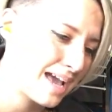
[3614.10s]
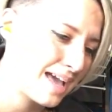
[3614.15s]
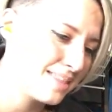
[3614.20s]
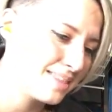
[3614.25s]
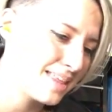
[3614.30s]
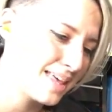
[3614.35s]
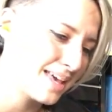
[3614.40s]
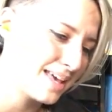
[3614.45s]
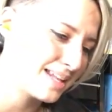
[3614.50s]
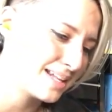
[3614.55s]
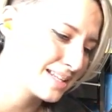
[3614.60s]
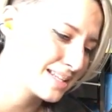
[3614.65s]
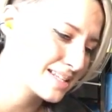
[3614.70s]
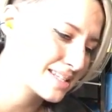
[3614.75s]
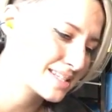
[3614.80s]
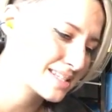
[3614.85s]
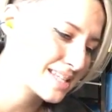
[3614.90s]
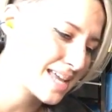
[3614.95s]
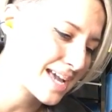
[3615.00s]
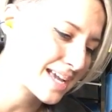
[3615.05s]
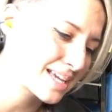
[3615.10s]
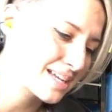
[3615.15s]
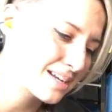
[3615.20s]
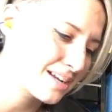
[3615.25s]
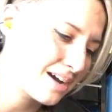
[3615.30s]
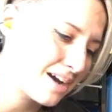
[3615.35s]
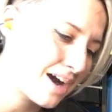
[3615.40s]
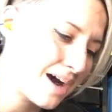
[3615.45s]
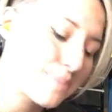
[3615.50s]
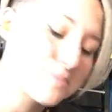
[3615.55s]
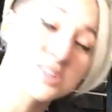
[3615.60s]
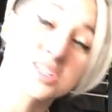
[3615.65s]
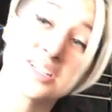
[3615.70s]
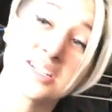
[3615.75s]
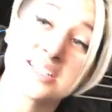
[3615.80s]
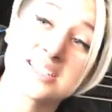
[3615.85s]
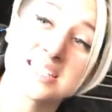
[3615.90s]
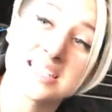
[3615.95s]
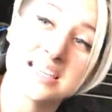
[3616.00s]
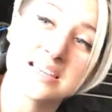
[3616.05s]
And then the second
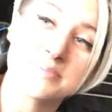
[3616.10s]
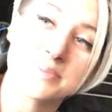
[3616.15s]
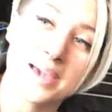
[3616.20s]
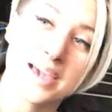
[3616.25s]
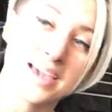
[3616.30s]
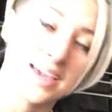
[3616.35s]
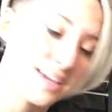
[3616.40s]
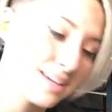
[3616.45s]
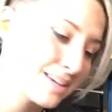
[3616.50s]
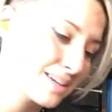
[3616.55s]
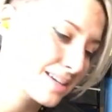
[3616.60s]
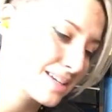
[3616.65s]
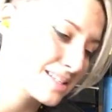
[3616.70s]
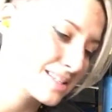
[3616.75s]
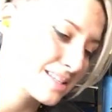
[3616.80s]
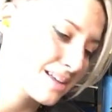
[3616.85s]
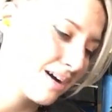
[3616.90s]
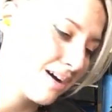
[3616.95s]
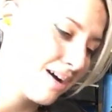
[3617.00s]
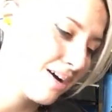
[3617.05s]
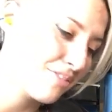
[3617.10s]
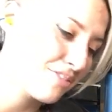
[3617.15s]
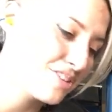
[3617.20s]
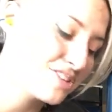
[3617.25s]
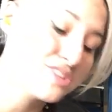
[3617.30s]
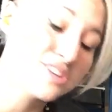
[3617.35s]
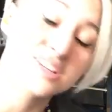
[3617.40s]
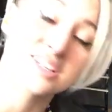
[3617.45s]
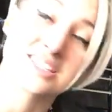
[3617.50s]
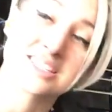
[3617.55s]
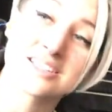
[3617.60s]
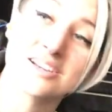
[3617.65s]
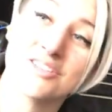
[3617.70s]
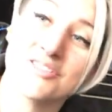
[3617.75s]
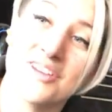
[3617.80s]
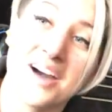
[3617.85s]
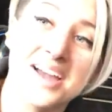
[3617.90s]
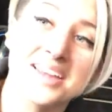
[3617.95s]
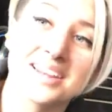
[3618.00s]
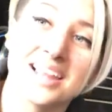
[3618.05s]
option is eBay because often you can
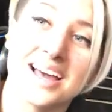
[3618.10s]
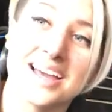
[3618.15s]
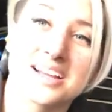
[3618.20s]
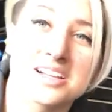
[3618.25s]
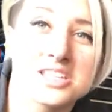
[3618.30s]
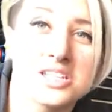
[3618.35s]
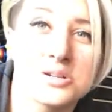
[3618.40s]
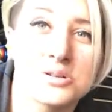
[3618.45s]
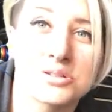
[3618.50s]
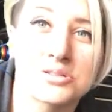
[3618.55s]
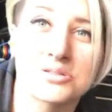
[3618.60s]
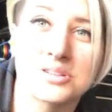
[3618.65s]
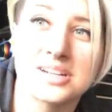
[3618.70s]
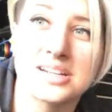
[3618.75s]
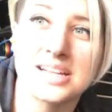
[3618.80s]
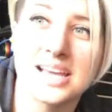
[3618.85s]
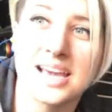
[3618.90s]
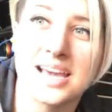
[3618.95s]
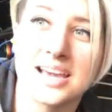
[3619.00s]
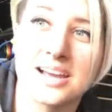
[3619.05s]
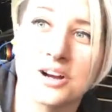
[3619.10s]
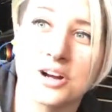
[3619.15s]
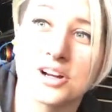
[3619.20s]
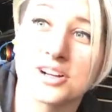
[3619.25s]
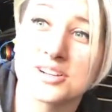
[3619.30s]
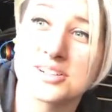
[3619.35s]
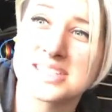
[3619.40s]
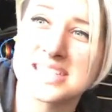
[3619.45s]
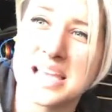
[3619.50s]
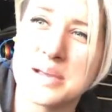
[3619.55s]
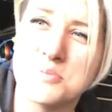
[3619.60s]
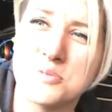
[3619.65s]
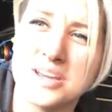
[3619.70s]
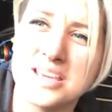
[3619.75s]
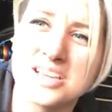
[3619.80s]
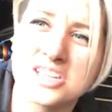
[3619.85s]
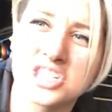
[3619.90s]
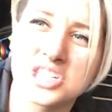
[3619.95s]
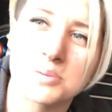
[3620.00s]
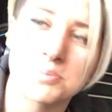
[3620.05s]
still find like 2 or 3 day or same
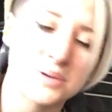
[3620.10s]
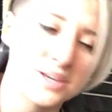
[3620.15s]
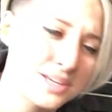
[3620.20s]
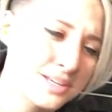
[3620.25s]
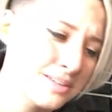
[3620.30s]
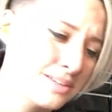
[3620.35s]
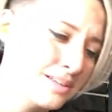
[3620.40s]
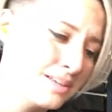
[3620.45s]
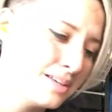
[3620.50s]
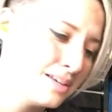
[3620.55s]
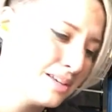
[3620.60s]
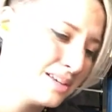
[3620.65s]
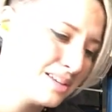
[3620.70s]
week shipping